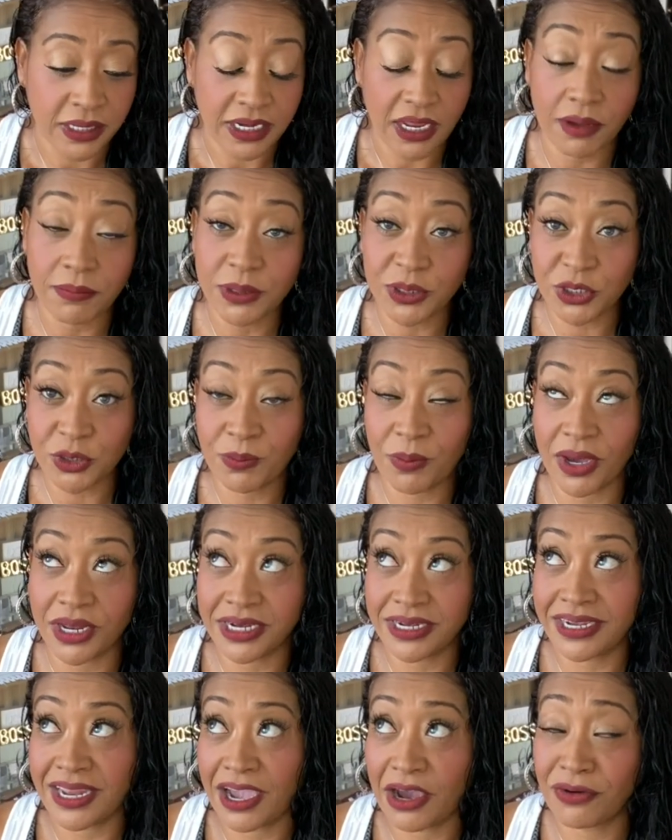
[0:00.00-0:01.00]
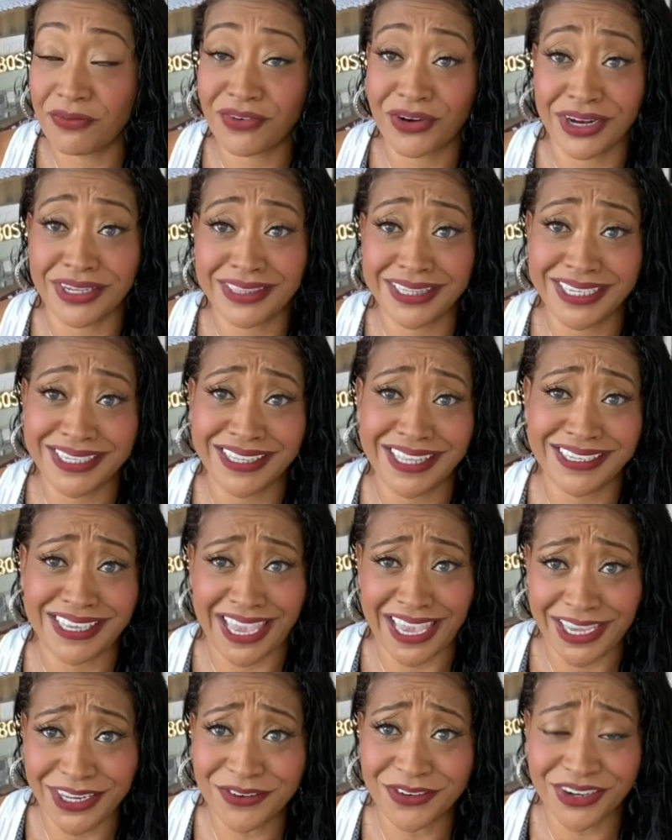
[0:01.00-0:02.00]
Now I've been couponing now for I think like
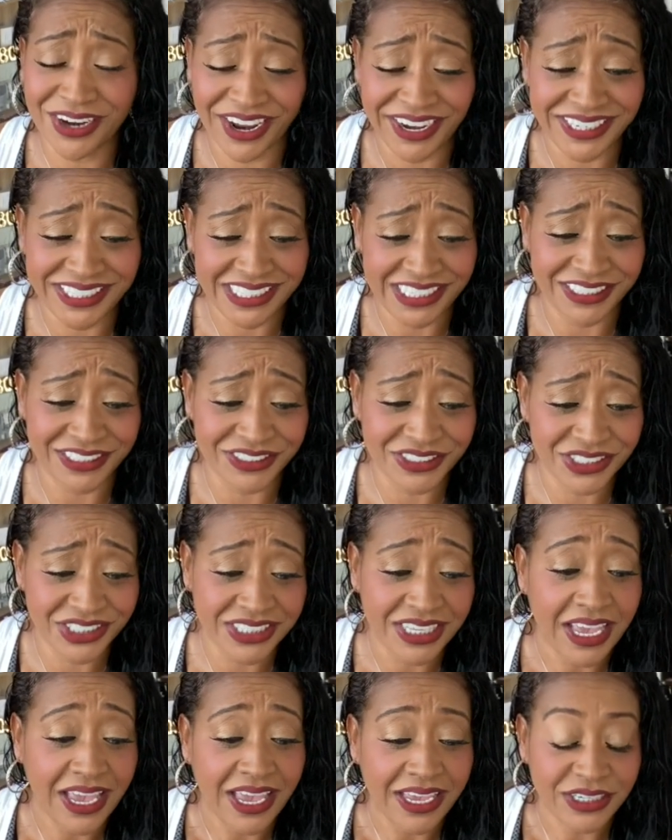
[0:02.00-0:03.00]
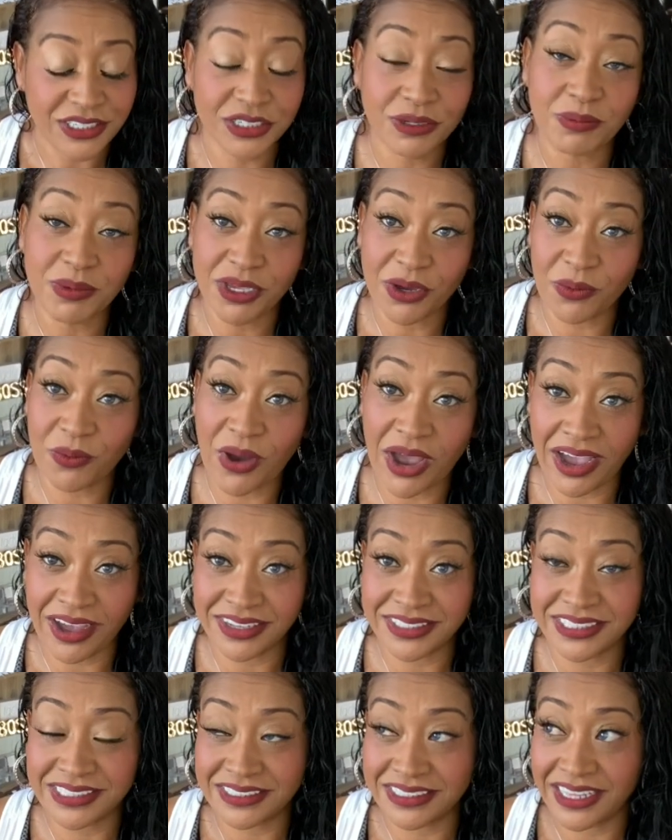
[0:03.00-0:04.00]
eight or nine years. It took me a
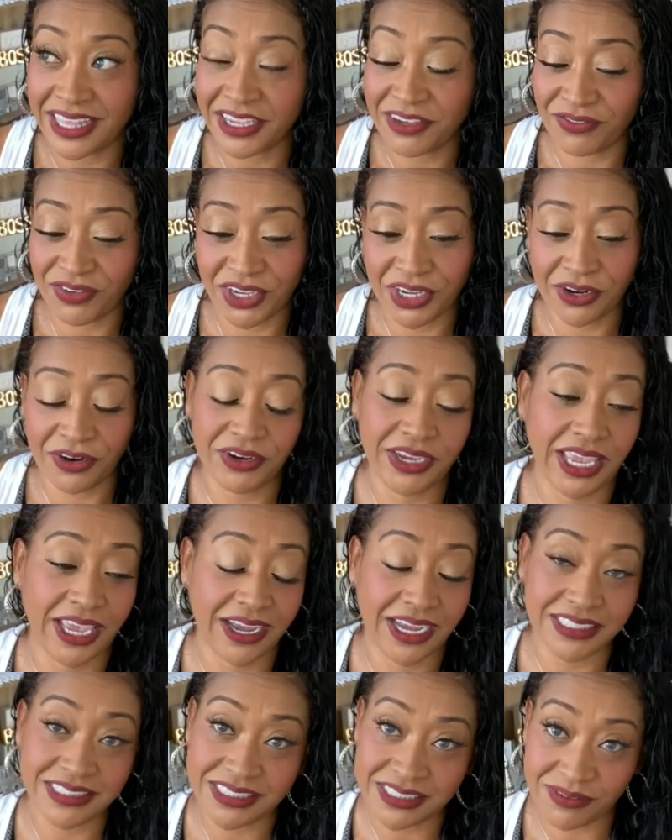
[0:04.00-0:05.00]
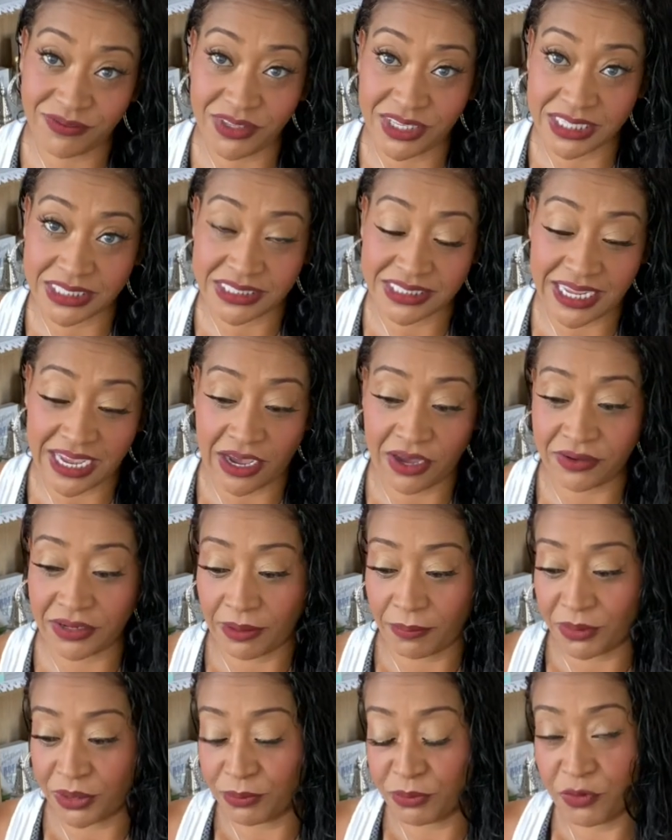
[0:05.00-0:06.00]
while to like figure, okay, I got CVS down,
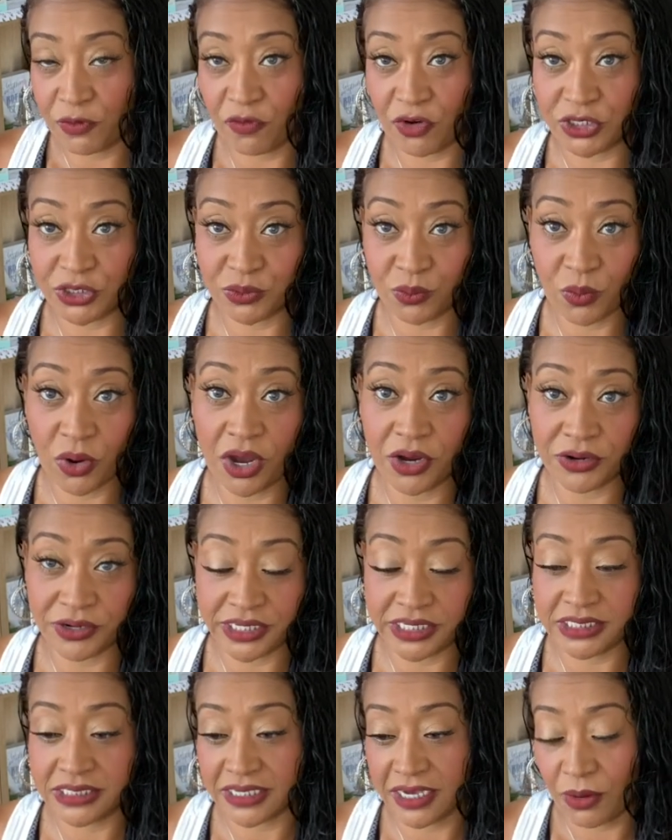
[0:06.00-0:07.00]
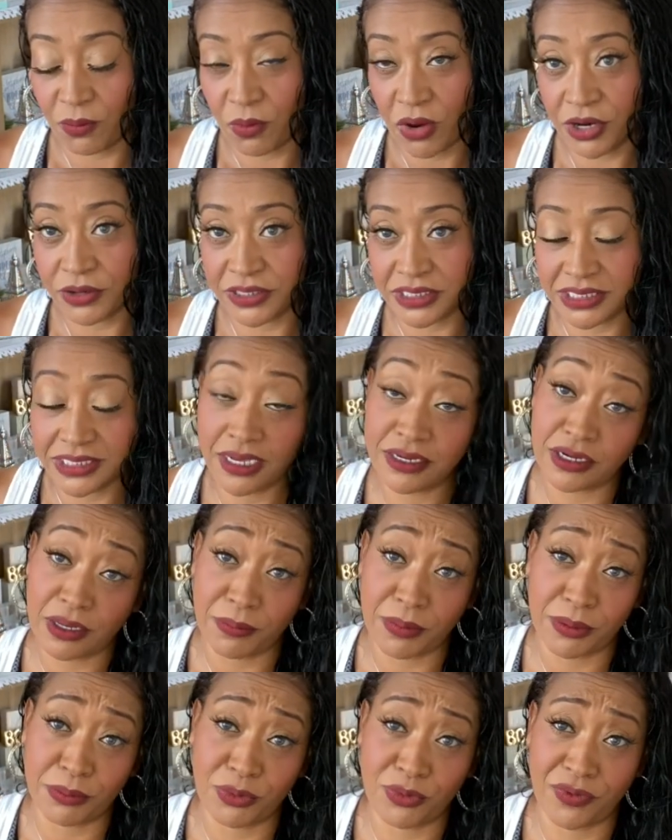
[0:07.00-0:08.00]
I'm gonna move on to Walgreens. I got Walgreens down,
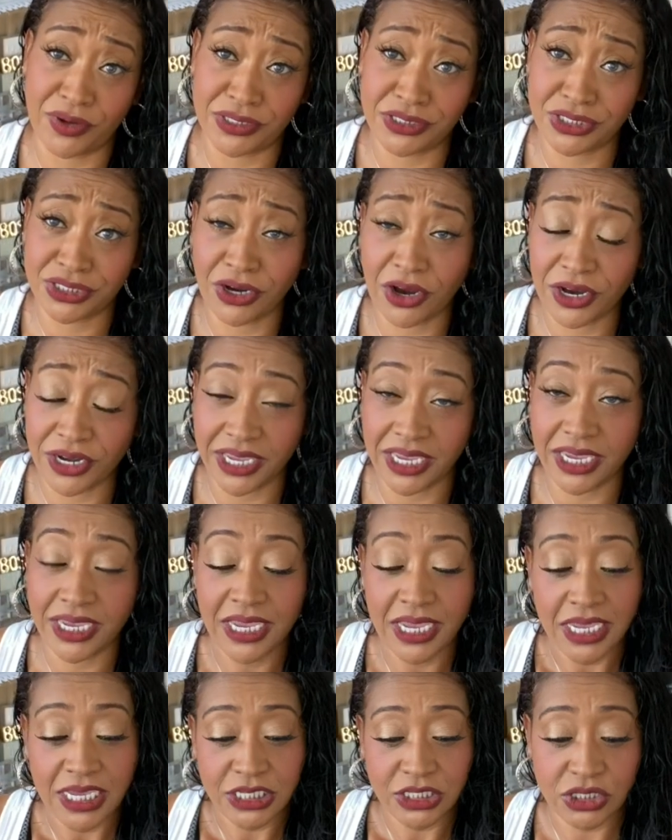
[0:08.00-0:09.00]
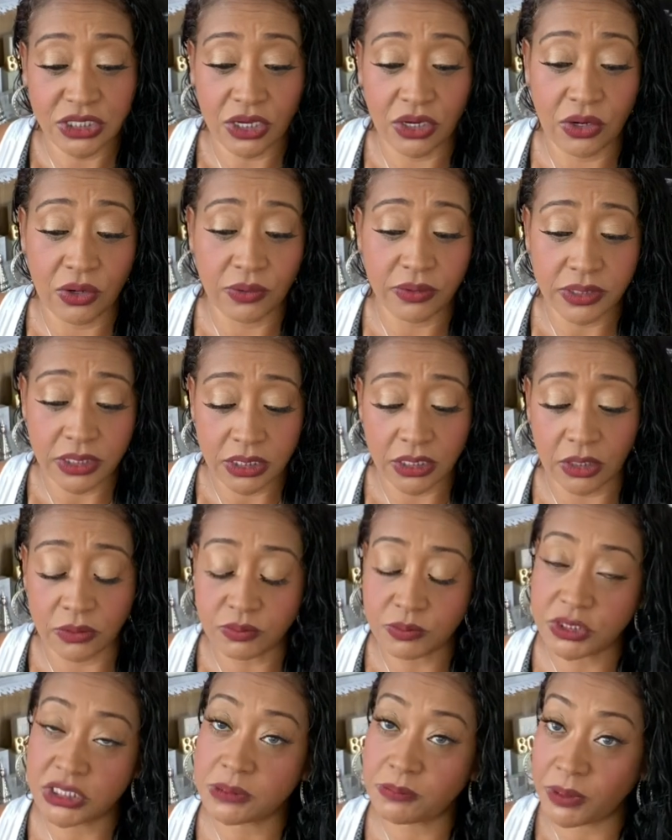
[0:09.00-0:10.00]
I'm gonna move on to Target. So, you
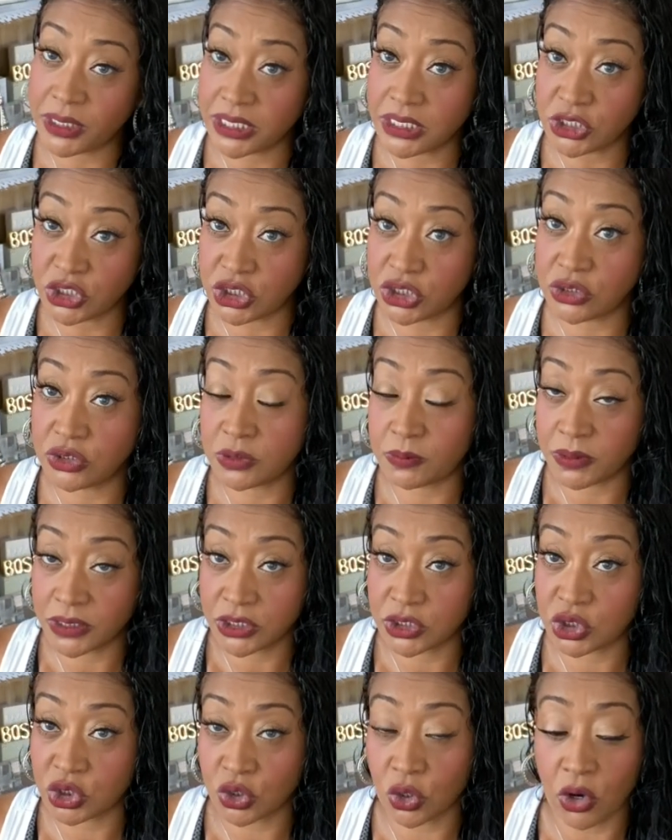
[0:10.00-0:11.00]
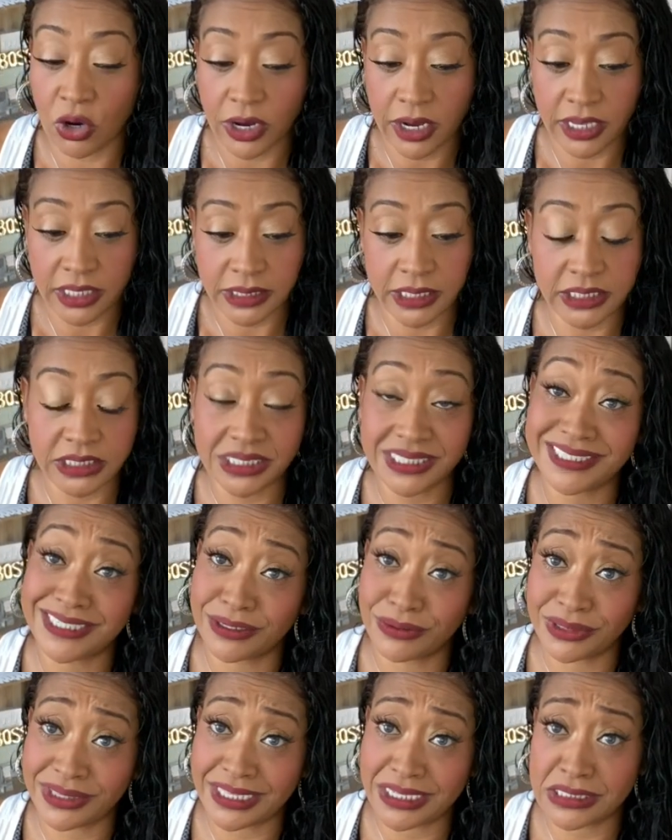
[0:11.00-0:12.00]
know, just pick and choose, pick a store and then
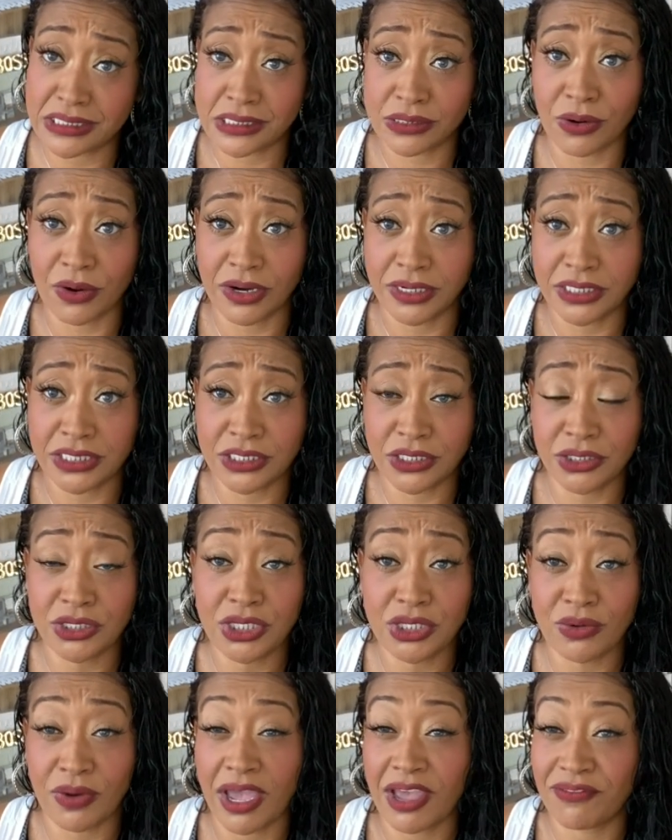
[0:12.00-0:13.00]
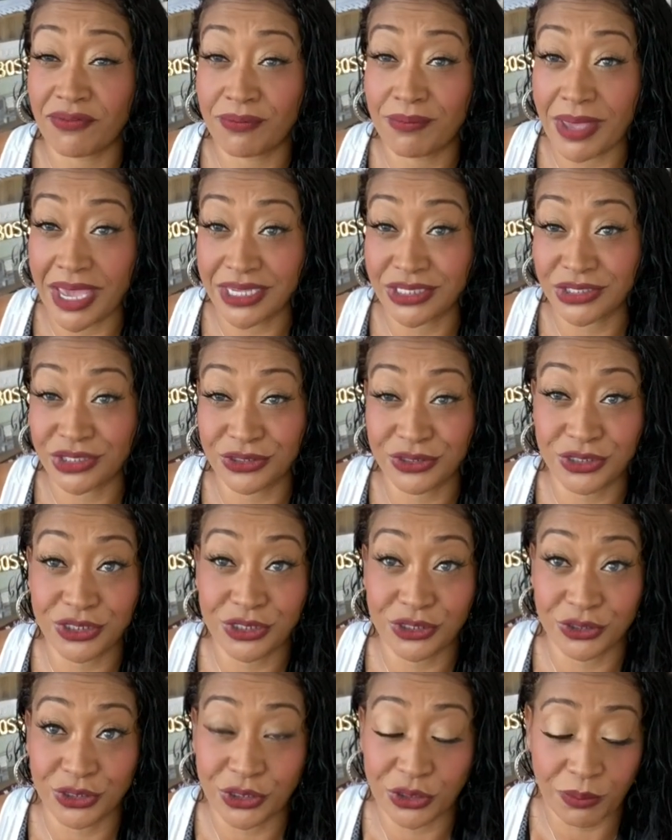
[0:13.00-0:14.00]
stick with that store until you have mastered
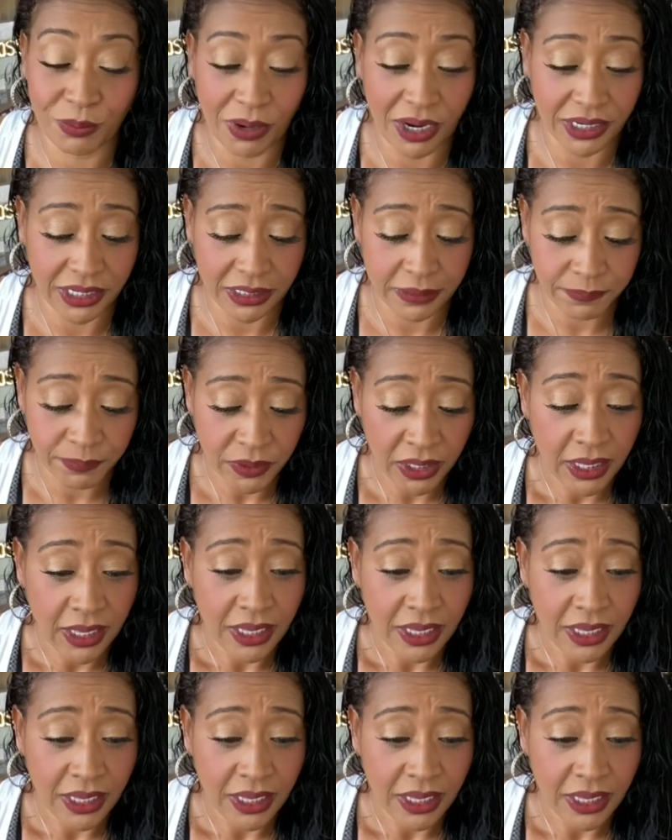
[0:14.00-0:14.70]
your couponing.